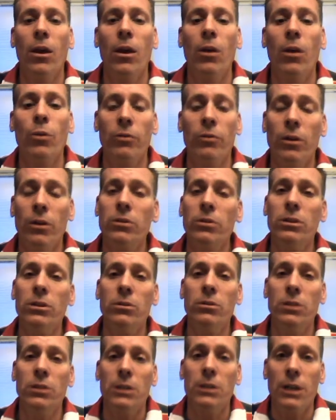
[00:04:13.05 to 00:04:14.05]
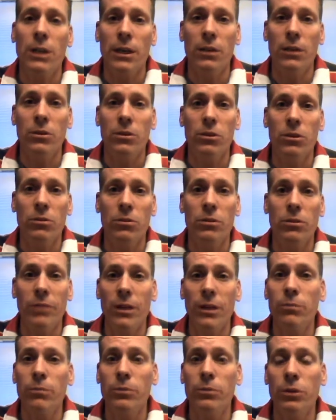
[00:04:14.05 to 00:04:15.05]
We've also decided to
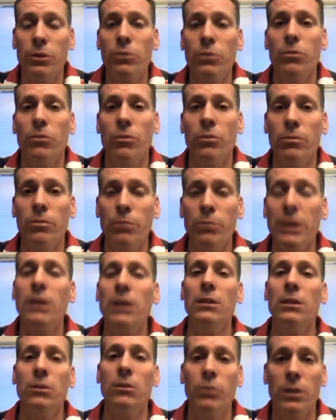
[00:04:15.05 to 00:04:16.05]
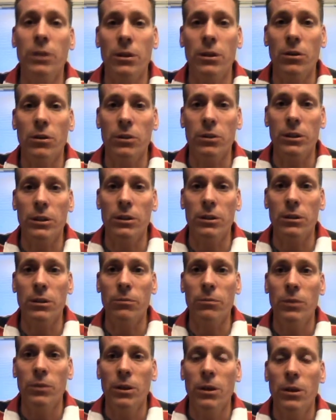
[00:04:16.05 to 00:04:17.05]
develop new beacons within our
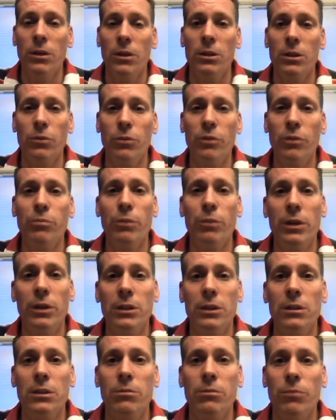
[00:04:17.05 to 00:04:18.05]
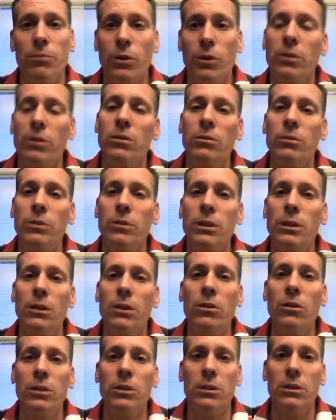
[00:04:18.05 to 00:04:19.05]
system. So we've placed markers within
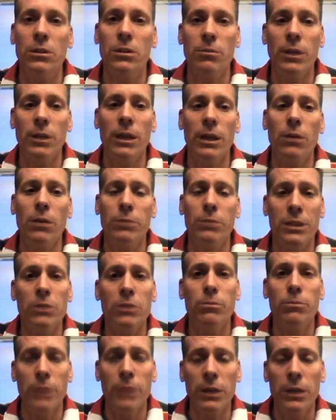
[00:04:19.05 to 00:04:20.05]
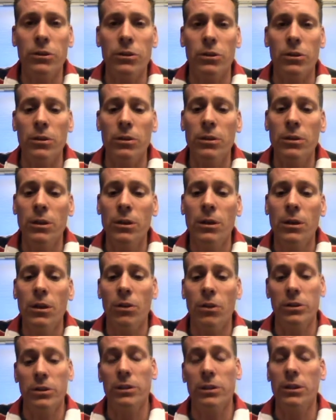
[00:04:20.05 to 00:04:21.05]
our system that helps us measure
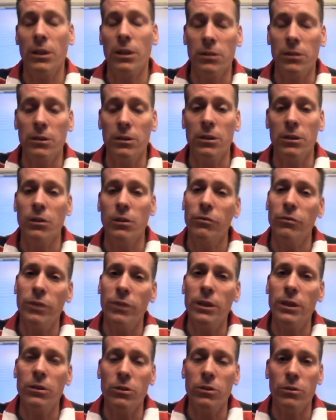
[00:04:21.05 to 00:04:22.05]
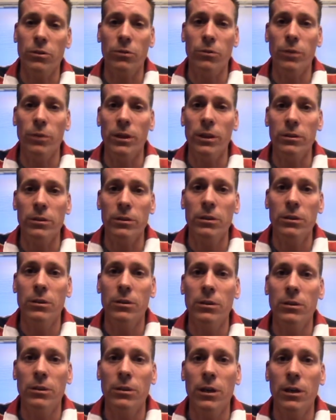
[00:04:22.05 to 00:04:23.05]
our successes and our failures throughout
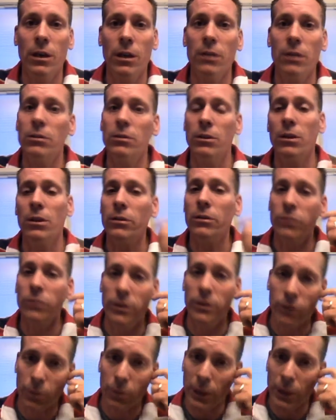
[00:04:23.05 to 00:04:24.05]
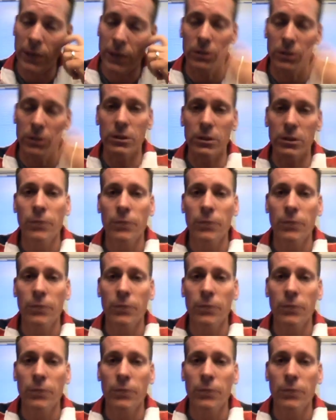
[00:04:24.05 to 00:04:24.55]
the delivery of our pages.